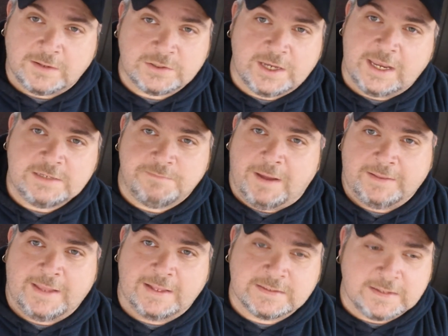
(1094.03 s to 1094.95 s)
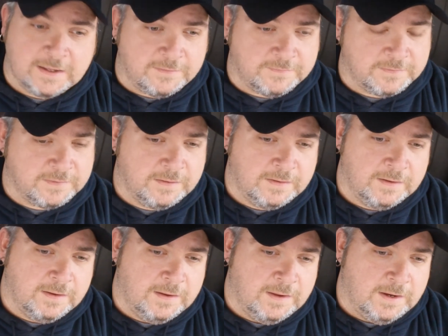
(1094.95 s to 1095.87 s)
going to change about that stuff.
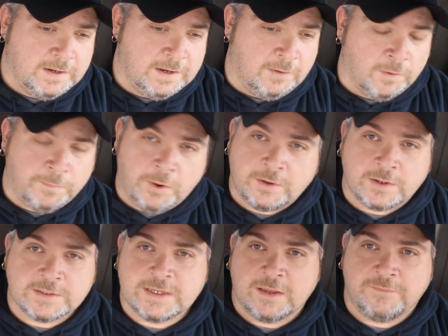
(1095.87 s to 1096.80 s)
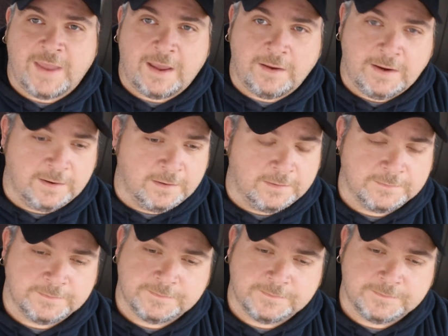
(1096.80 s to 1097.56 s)
You know, we're putting ourselves out here.